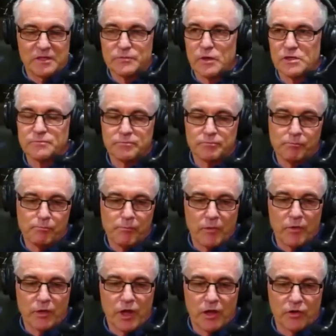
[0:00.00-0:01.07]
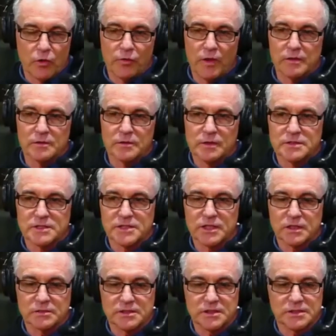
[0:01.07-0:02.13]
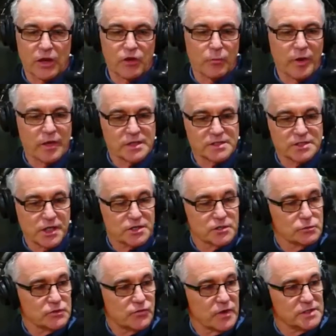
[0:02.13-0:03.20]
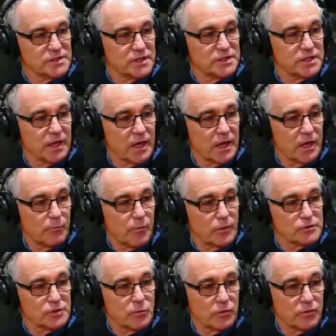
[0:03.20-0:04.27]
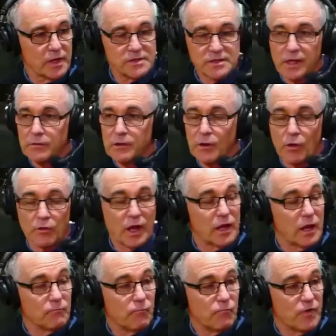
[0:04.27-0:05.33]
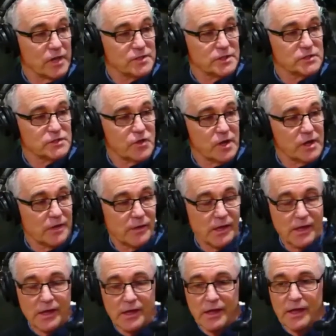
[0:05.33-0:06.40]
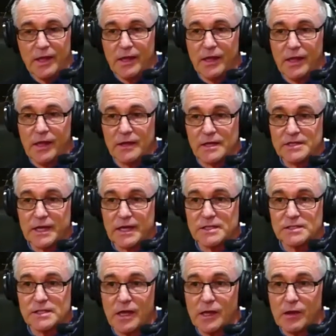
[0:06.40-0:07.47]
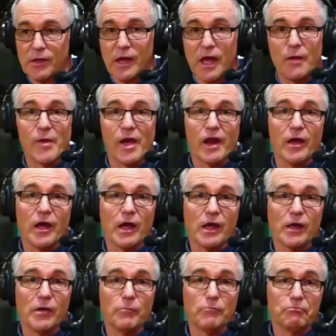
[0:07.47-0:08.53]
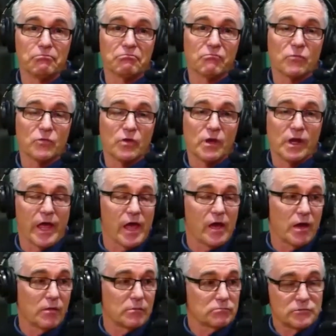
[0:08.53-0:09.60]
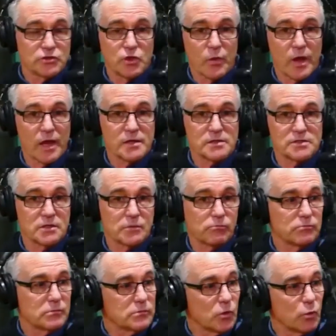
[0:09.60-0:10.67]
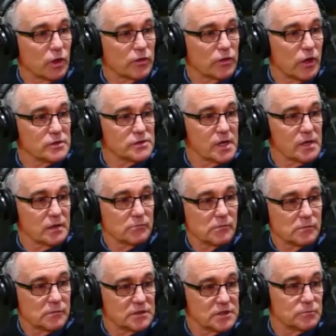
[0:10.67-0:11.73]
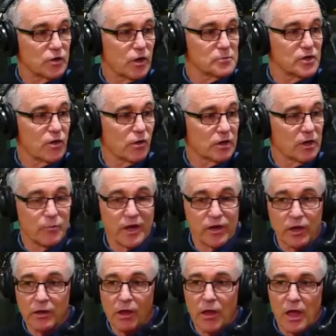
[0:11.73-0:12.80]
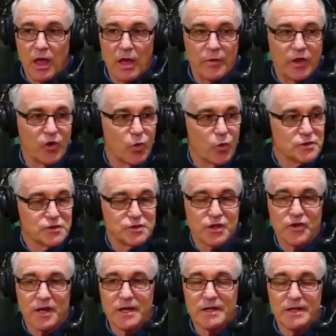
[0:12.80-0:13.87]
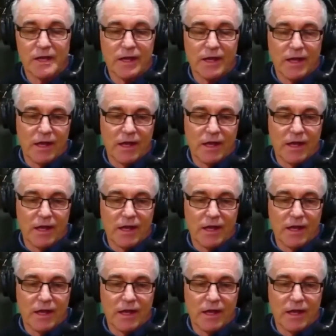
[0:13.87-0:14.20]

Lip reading: as most people know, I do the 600 metre sectionals for NZTR, post them on the NZ or the Love Racing site, and it takes about an hour, 2 hours to work those out, sometimes long, depending on how many horses there are.